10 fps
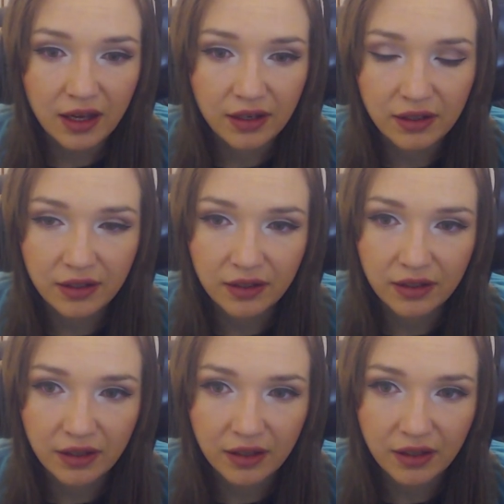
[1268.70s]
I
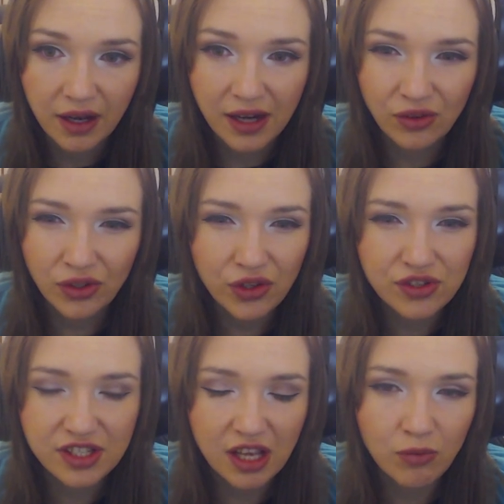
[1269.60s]
don't
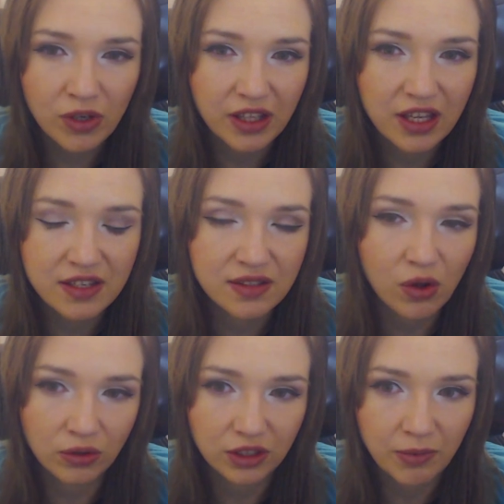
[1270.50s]
understand what
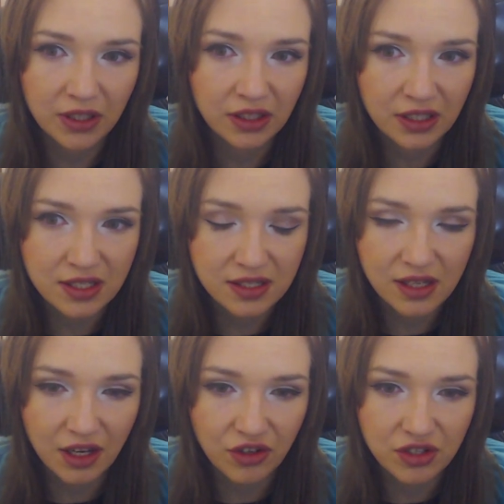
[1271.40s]
his ultimate
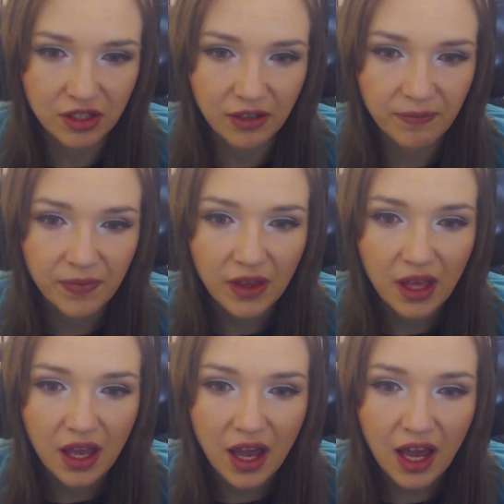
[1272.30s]
does actually.
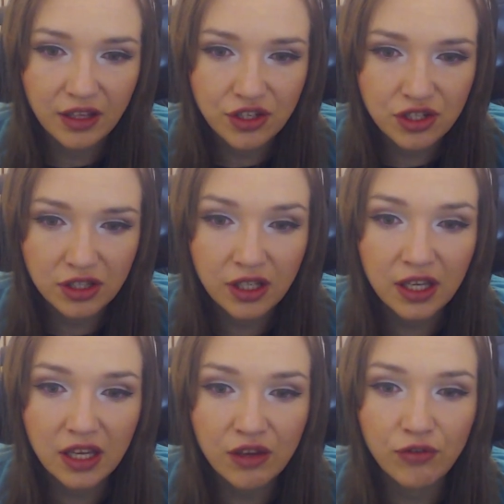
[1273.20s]

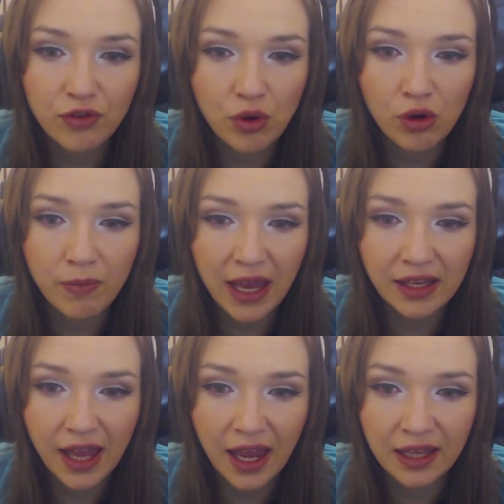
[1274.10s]
Additionally, if your
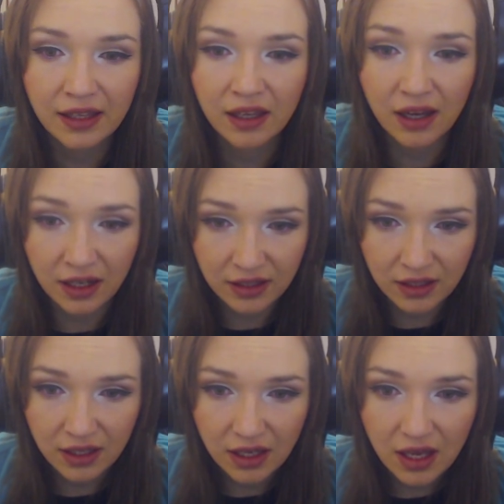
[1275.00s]
main hand
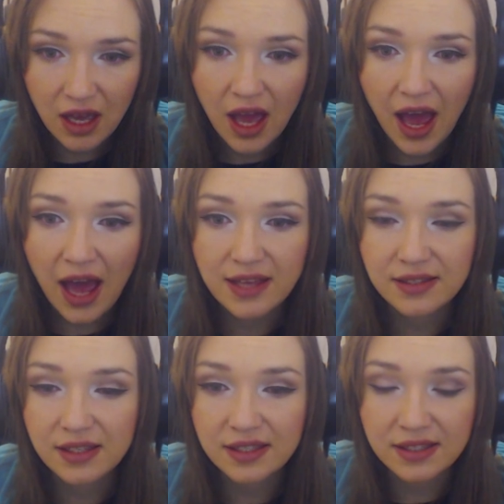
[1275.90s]
gun
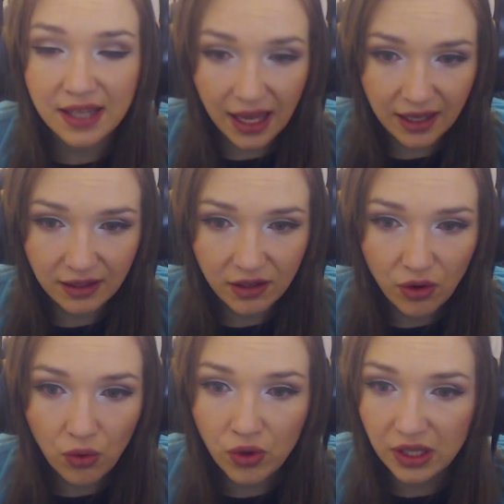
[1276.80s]
has 10
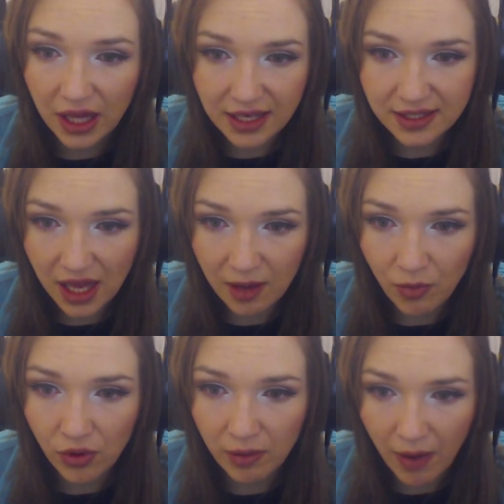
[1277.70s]
or less
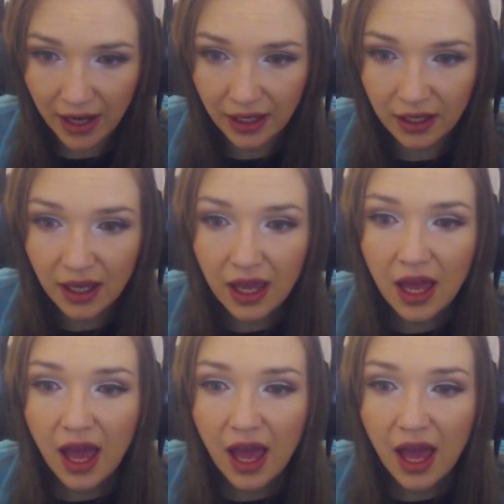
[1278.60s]
ammo remaining,